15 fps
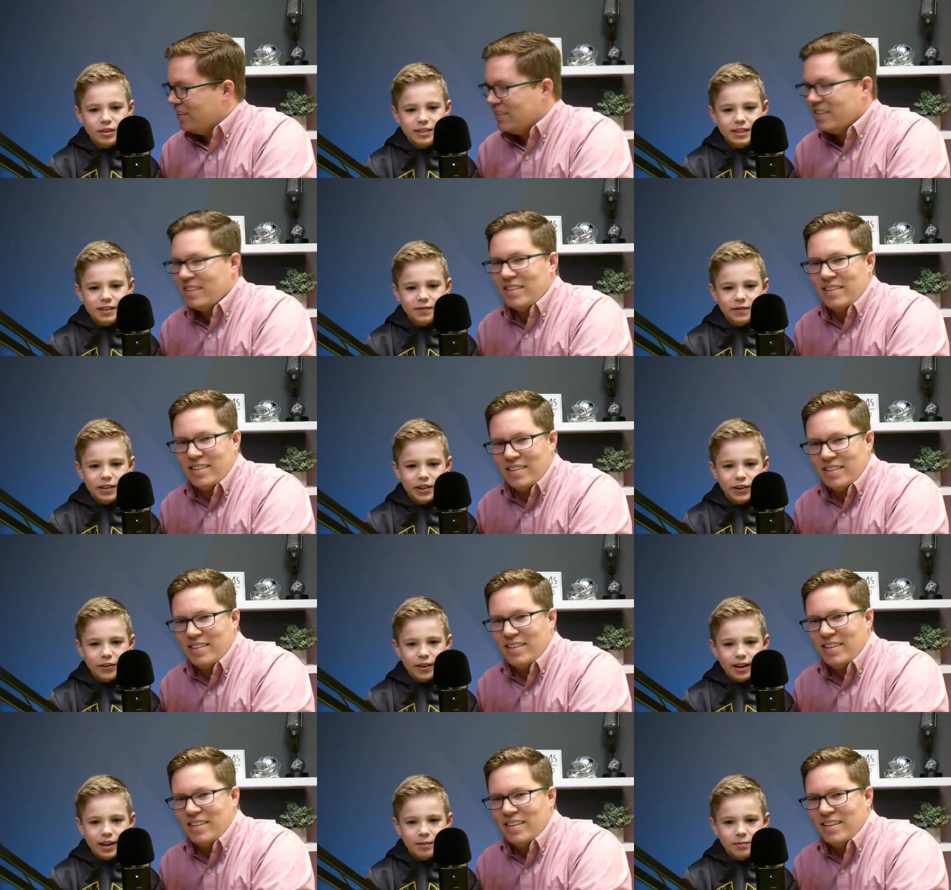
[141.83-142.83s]
Speaker 1: and video
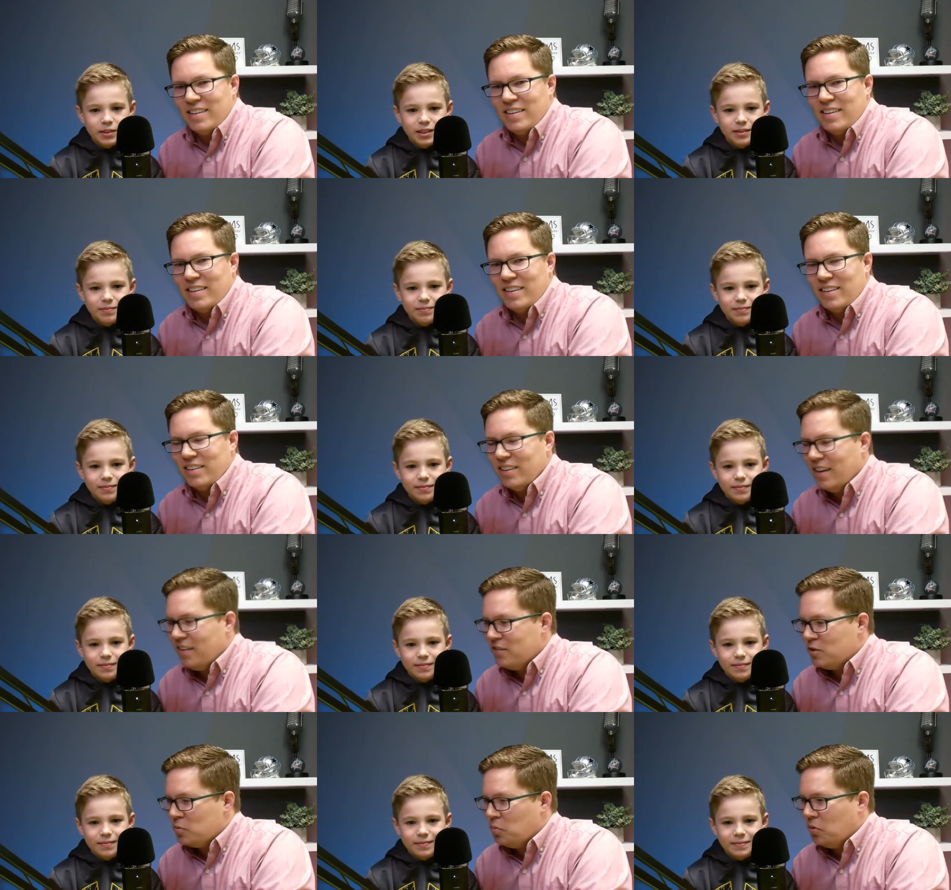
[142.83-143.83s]
games.
Speaker 2: You
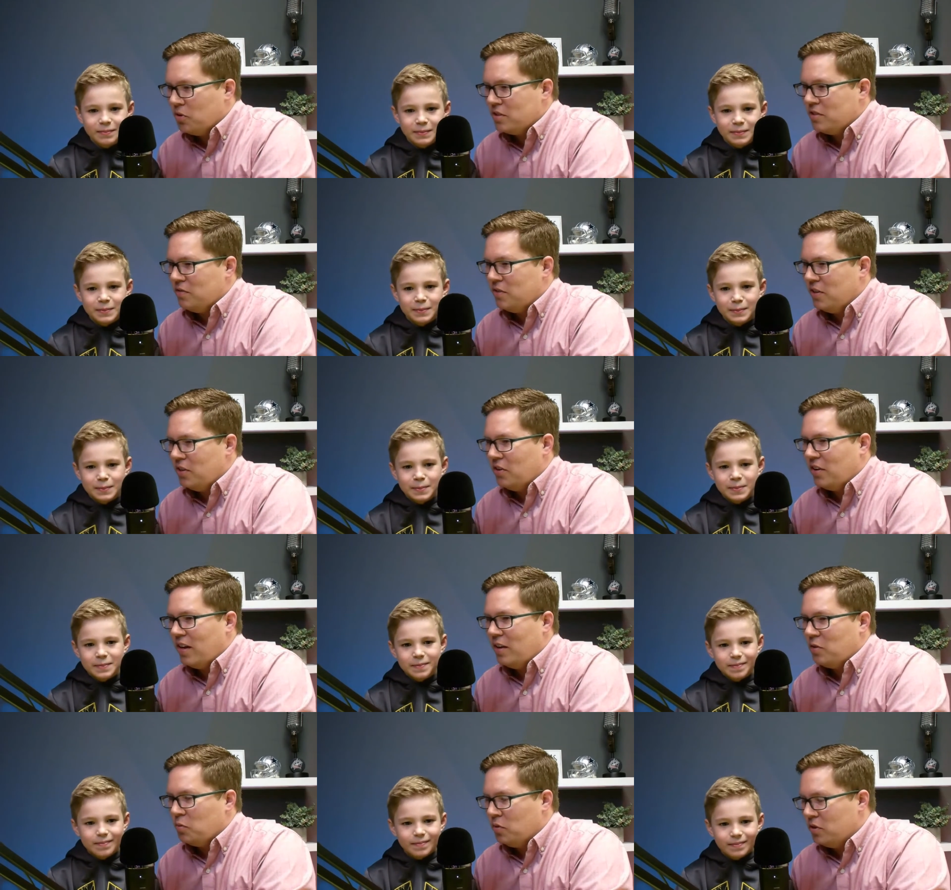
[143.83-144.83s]
love sports and video
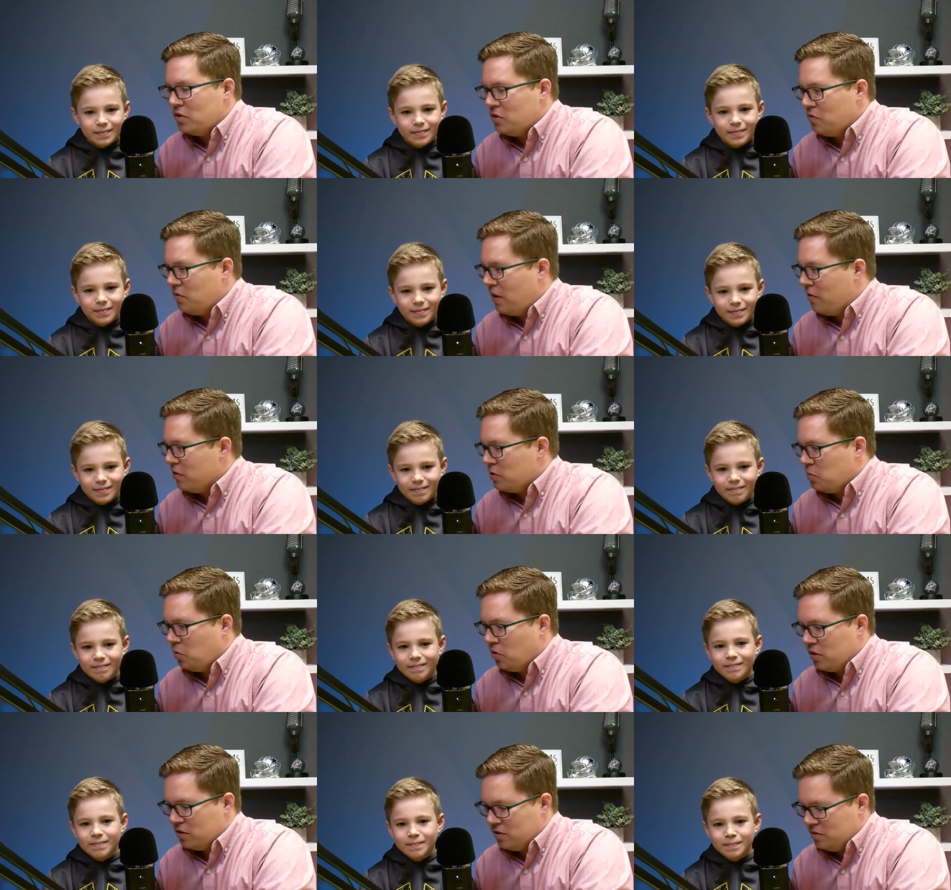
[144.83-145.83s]
games. What is your favorite
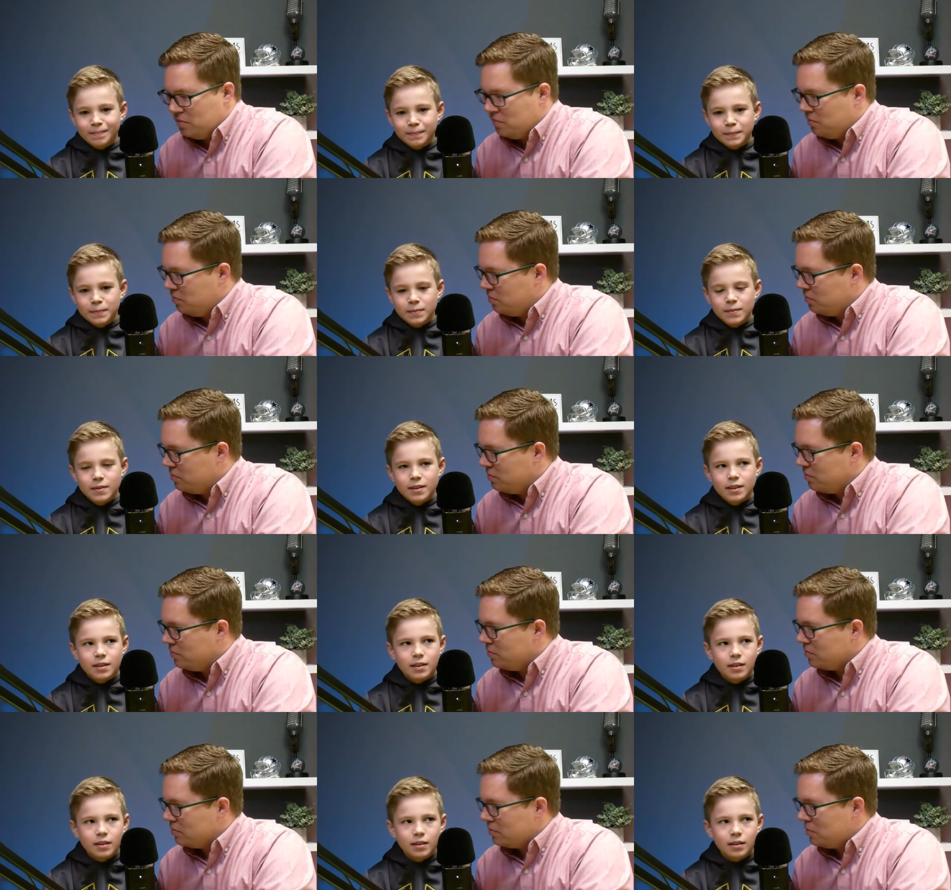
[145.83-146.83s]
sports?
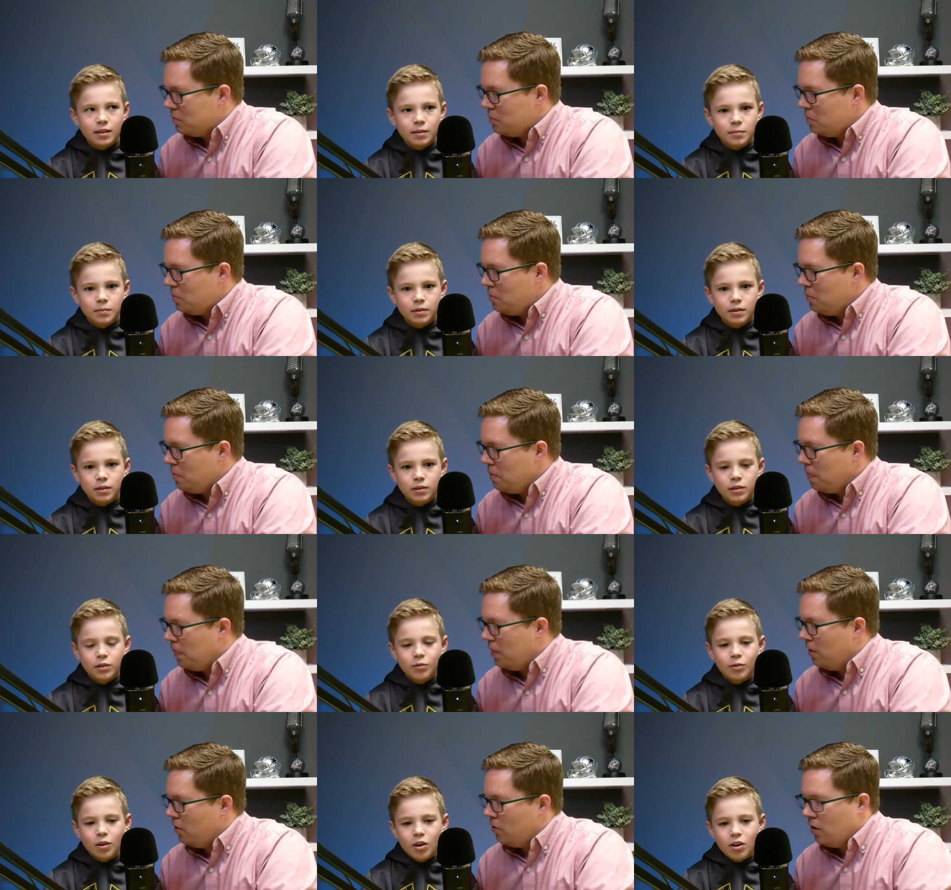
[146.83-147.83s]
Speaker 1: um,
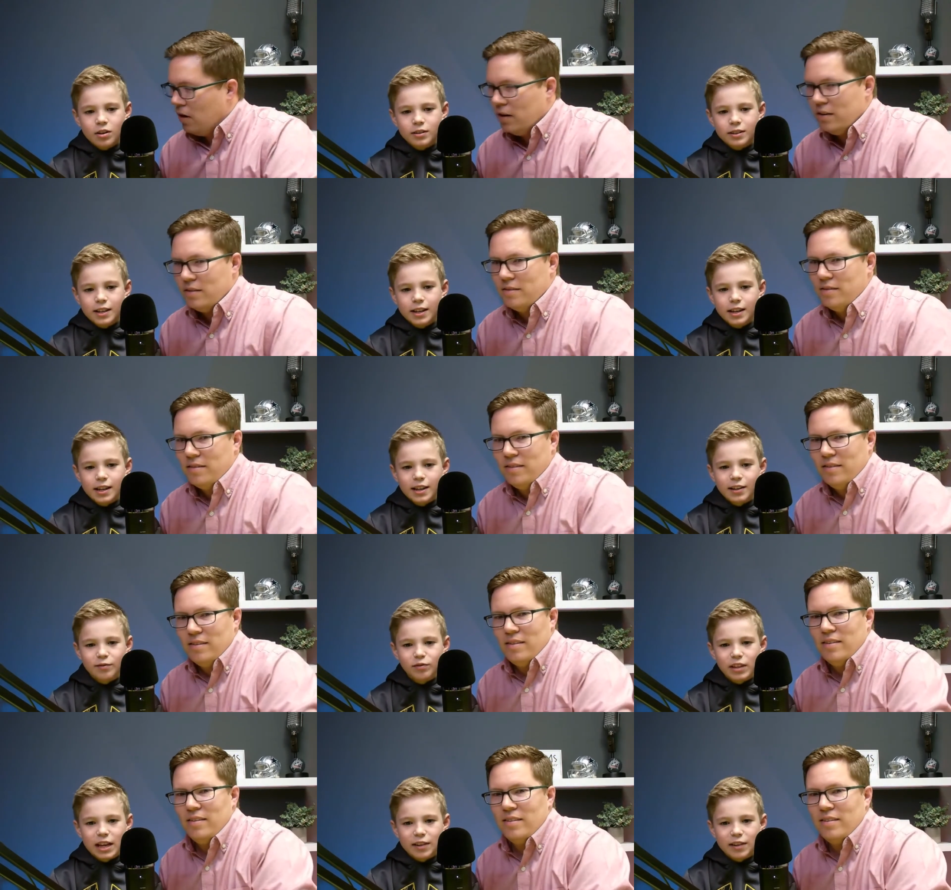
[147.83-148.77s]
lacrosse and flag